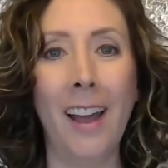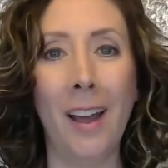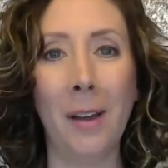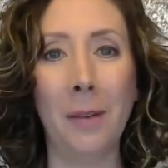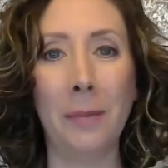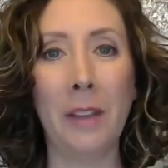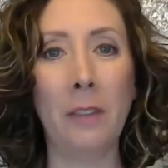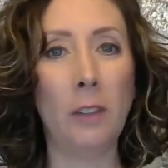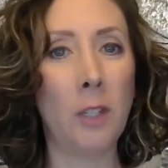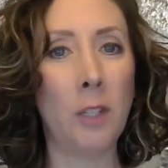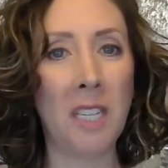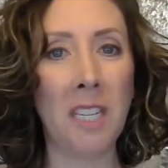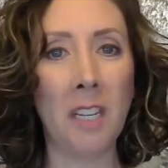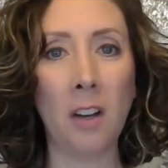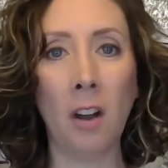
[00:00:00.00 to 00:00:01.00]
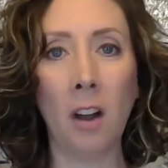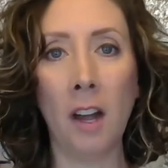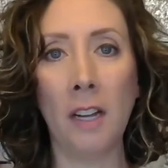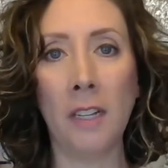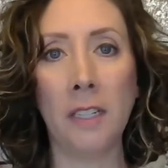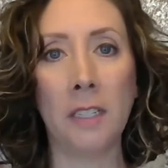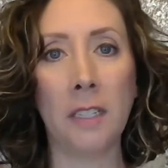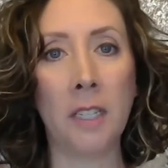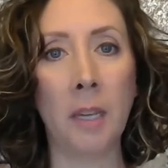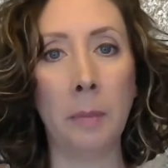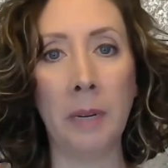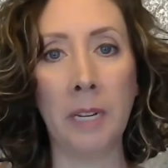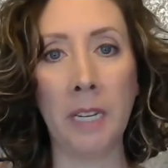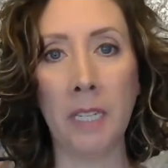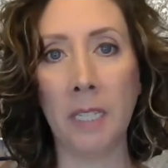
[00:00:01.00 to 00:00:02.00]
If you see it on
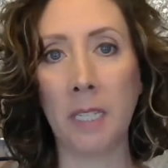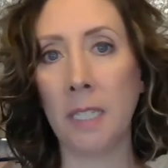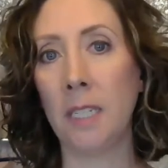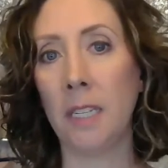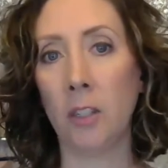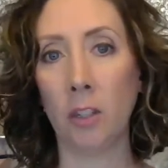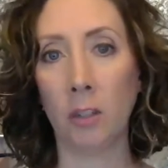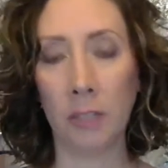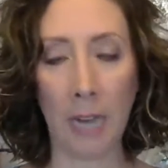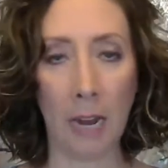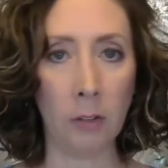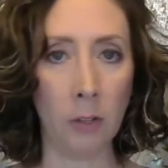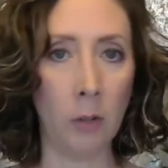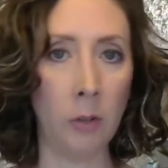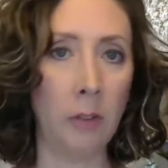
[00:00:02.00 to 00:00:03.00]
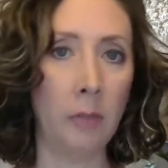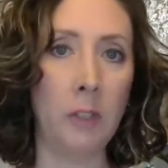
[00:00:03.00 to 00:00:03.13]
somebody's digital download,